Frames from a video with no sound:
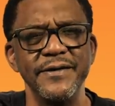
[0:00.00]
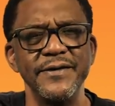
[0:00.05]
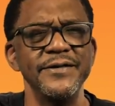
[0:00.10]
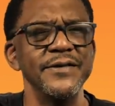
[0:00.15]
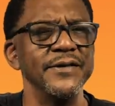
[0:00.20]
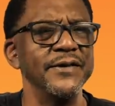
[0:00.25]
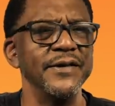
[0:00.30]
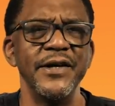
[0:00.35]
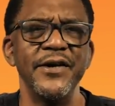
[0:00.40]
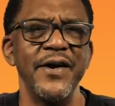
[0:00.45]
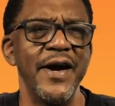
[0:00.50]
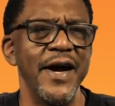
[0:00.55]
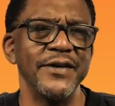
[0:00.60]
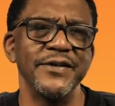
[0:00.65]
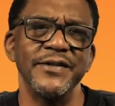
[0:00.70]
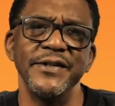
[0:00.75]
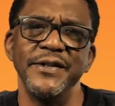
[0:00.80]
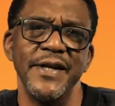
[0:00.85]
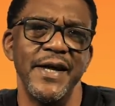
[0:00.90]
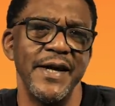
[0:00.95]
So they're
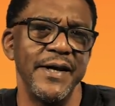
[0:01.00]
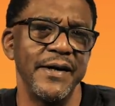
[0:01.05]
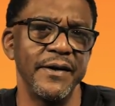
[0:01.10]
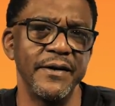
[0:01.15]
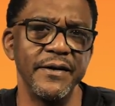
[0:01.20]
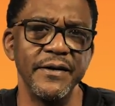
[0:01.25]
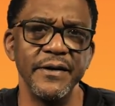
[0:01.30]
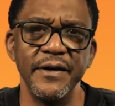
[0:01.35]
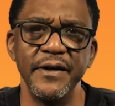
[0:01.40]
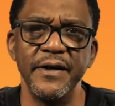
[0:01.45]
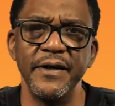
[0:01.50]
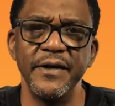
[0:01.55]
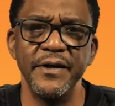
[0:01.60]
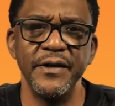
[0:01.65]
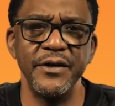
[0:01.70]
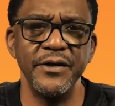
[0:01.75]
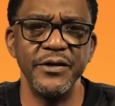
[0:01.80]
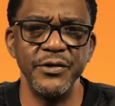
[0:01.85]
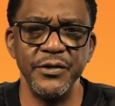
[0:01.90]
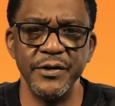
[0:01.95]
actually like
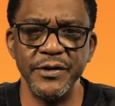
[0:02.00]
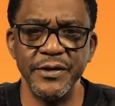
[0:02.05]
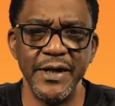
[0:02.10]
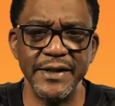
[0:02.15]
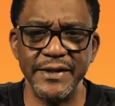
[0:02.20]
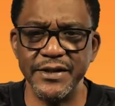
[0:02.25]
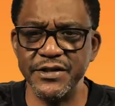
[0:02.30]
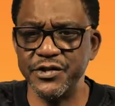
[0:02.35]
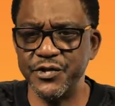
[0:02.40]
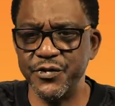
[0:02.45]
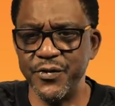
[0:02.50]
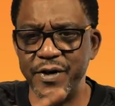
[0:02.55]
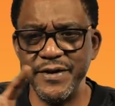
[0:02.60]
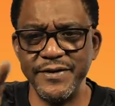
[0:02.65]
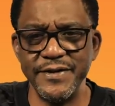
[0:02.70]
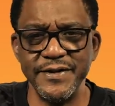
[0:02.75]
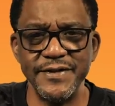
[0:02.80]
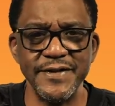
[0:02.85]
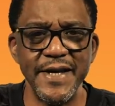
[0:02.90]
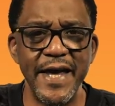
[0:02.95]
doing like this
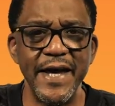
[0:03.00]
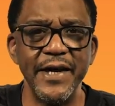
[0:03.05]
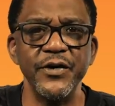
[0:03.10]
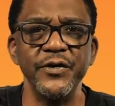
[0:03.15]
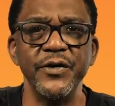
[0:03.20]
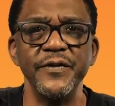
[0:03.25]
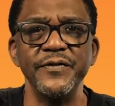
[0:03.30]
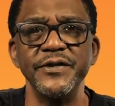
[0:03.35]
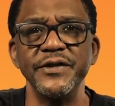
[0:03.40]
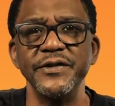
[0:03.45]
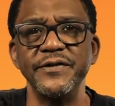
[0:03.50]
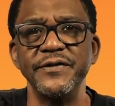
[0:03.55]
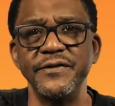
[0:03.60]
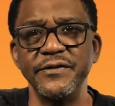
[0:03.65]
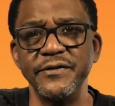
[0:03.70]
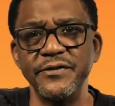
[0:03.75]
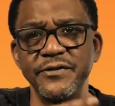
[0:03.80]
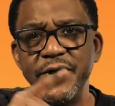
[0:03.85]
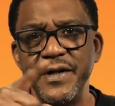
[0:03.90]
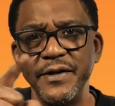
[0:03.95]
crazy cycle of
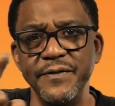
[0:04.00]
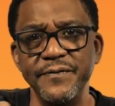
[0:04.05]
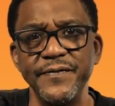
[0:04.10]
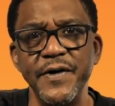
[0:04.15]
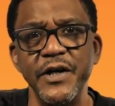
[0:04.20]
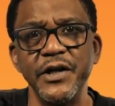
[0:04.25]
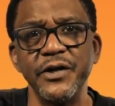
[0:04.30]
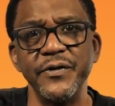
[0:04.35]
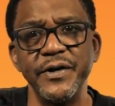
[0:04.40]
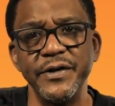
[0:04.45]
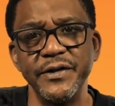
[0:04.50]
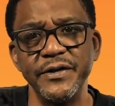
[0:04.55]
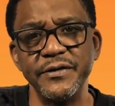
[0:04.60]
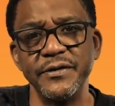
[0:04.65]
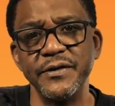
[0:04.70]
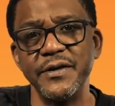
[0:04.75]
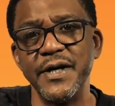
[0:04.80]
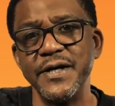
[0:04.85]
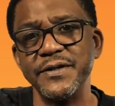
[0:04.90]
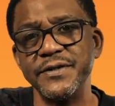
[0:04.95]
just straight fuckery,
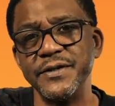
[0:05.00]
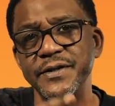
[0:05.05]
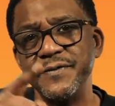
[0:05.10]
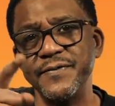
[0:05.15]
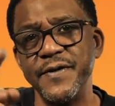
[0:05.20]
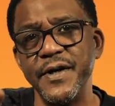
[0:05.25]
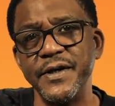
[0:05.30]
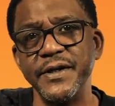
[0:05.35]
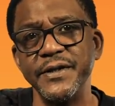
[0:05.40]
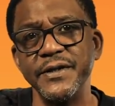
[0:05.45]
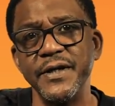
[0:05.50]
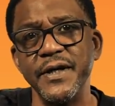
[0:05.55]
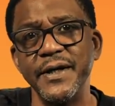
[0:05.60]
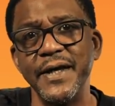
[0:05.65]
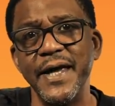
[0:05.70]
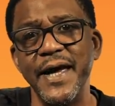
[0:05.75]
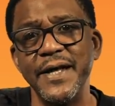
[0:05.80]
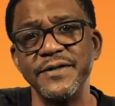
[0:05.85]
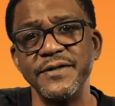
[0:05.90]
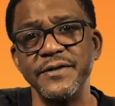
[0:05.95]
just constantly fucking young
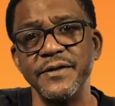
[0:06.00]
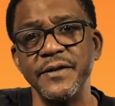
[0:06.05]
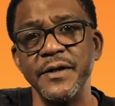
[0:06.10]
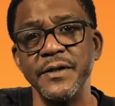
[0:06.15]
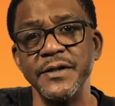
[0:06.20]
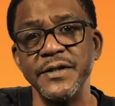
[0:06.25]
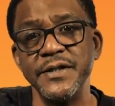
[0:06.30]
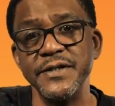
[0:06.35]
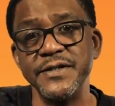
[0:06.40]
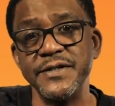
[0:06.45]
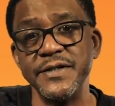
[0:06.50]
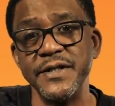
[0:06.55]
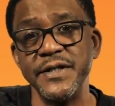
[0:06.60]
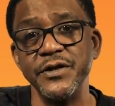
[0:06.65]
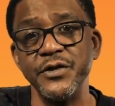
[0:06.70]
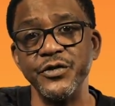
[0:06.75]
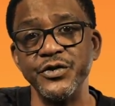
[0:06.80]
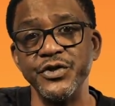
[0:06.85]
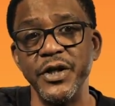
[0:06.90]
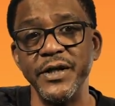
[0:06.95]
cats and then
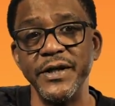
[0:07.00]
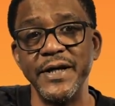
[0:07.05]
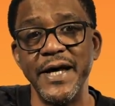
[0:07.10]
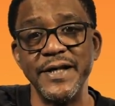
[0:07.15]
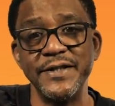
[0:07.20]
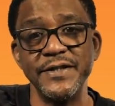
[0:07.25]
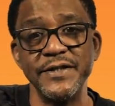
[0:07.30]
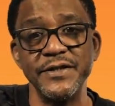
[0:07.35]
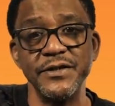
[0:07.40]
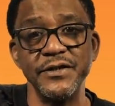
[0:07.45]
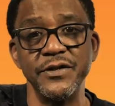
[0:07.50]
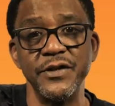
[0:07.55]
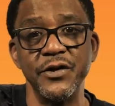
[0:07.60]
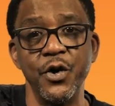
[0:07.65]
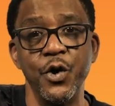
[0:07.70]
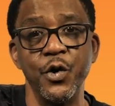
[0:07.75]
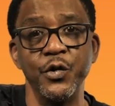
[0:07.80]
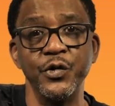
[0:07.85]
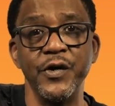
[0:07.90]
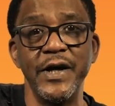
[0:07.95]
sending those young cats until
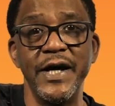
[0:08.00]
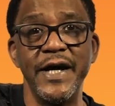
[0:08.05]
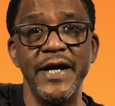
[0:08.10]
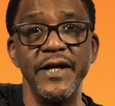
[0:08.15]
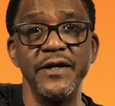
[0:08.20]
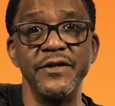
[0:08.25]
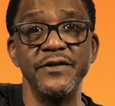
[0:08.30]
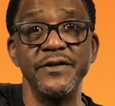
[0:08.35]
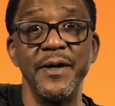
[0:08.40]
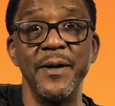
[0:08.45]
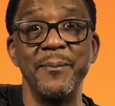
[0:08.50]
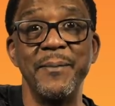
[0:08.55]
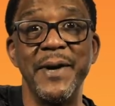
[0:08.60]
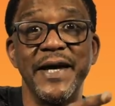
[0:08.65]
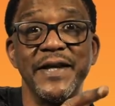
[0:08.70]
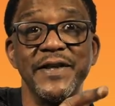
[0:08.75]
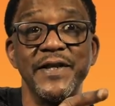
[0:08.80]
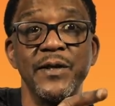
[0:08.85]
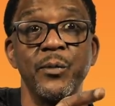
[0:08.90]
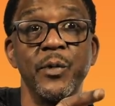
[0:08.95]
their older age and
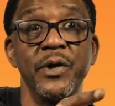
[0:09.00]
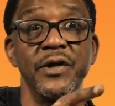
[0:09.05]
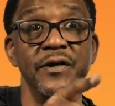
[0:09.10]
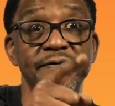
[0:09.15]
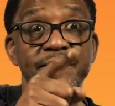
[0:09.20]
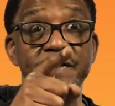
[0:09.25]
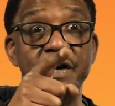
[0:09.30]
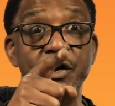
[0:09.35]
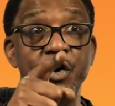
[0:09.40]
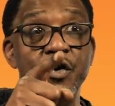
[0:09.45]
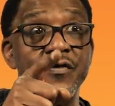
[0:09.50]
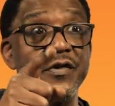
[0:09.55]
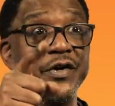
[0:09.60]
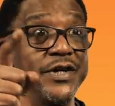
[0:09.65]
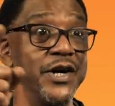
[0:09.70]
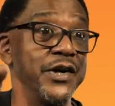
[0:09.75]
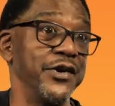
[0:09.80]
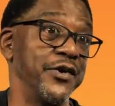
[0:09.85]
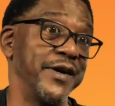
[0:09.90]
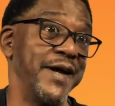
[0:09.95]
making them want to fuck over
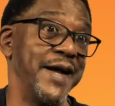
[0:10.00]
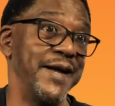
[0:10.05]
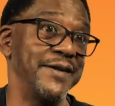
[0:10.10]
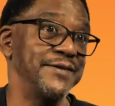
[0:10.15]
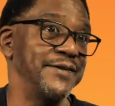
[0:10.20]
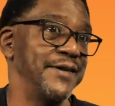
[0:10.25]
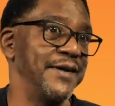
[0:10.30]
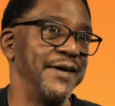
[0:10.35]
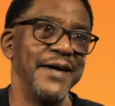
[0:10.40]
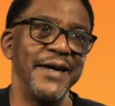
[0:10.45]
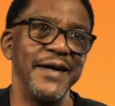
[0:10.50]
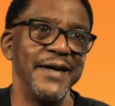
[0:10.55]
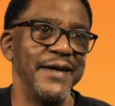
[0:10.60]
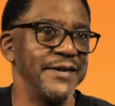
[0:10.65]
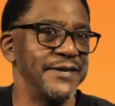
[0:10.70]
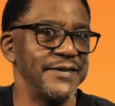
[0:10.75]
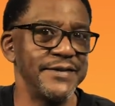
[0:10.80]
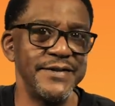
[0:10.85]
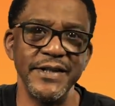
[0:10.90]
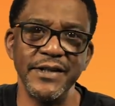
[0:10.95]
younger cats.
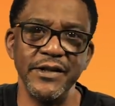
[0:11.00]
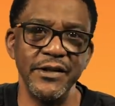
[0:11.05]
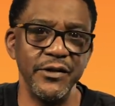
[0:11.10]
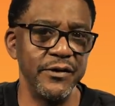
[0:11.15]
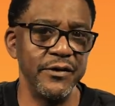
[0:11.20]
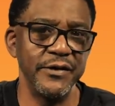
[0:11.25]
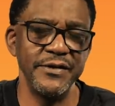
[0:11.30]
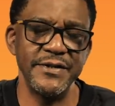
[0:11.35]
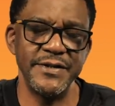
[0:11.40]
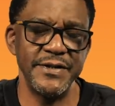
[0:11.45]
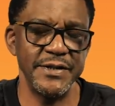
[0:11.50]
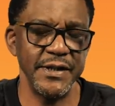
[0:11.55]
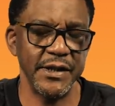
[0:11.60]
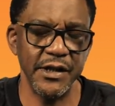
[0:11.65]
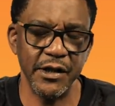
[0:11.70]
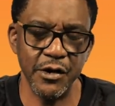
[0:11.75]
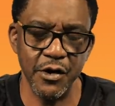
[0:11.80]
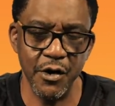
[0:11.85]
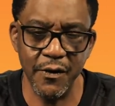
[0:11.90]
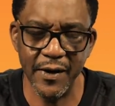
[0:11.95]
It's
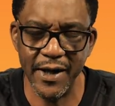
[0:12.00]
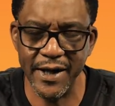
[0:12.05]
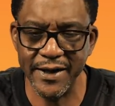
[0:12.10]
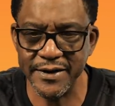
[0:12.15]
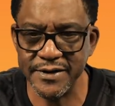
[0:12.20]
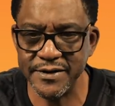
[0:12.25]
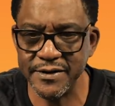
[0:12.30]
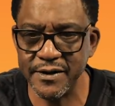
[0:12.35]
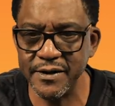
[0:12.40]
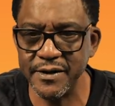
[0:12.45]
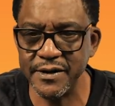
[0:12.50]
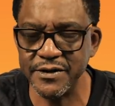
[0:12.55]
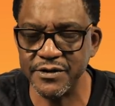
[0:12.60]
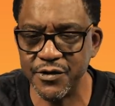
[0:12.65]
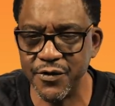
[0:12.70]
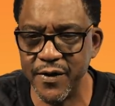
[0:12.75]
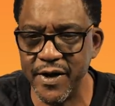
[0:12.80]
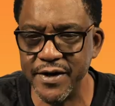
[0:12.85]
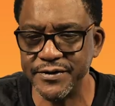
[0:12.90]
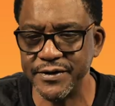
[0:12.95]
cyclical, and
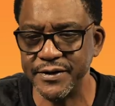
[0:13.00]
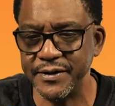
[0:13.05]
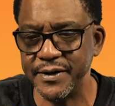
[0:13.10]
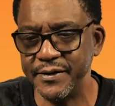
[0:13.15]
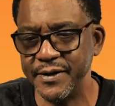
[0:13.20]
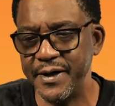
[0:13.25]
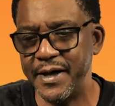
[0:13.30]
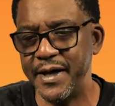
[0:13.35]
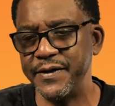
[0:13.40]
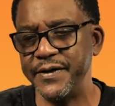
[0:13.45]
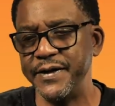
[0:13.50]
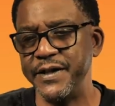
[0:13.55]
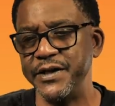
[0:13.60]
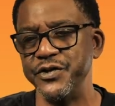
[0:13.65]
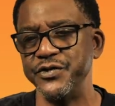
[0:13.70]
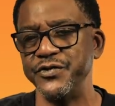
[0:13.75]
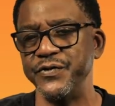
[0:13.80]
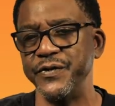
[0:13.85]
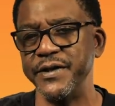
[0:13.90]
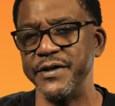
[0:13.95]
it's crazy how the
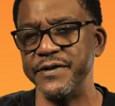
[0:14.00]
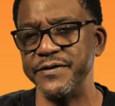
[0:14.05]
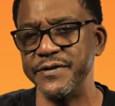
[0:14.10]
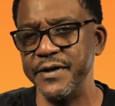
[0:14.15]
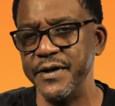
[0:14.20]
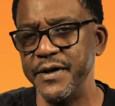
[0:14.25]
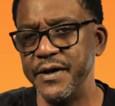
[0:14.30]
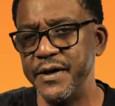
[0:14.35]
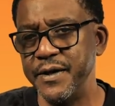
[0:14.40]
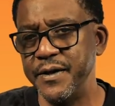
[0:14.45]
industry is.